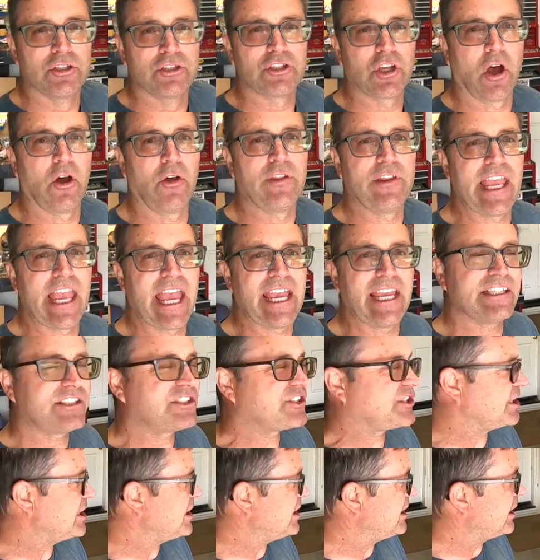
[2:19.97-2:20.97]
So the
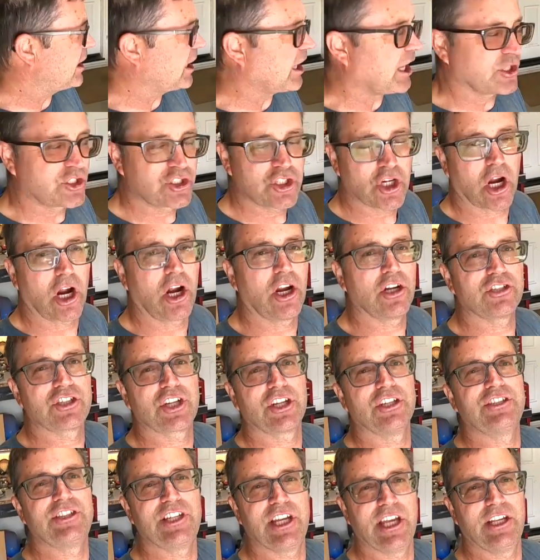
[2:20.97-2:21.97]
AC charge
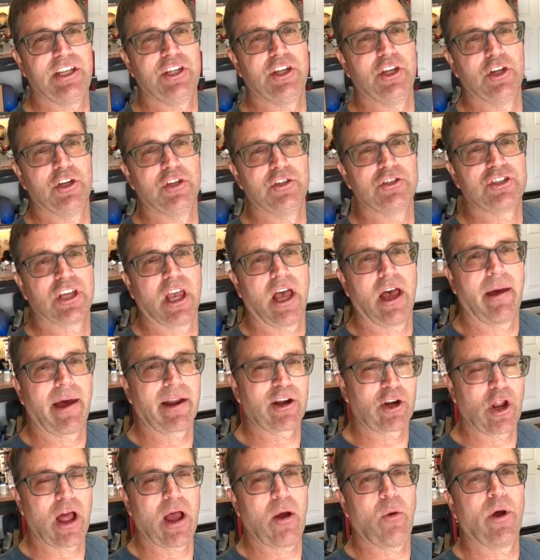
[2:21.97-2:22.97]
continues. I
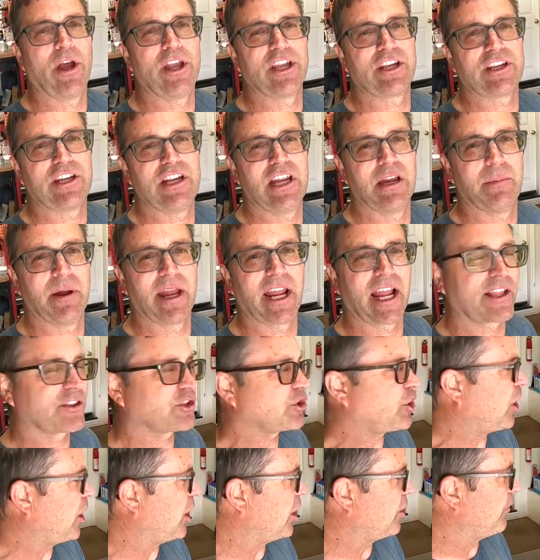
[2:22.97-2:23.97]
don't know how well you can hear me. I got
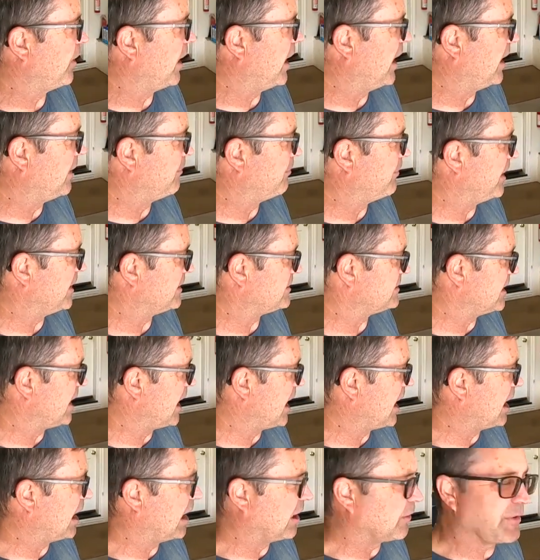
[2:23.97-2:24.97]
the car running, but
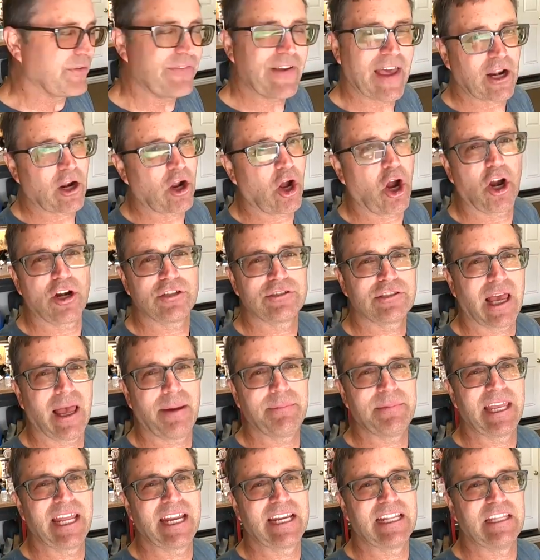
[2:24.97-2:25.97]
we've had a hard
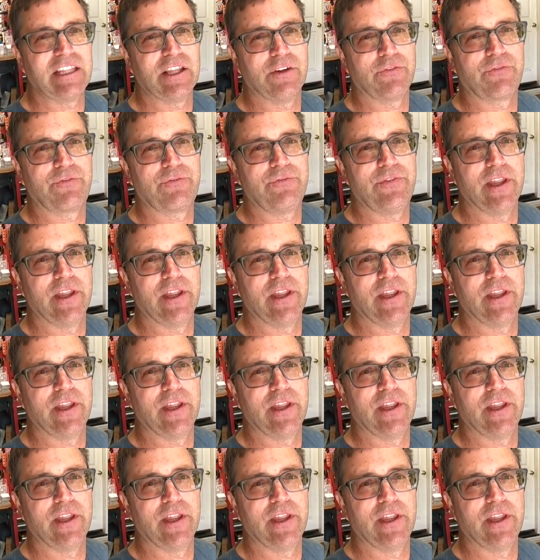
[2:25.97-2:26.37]
time getting the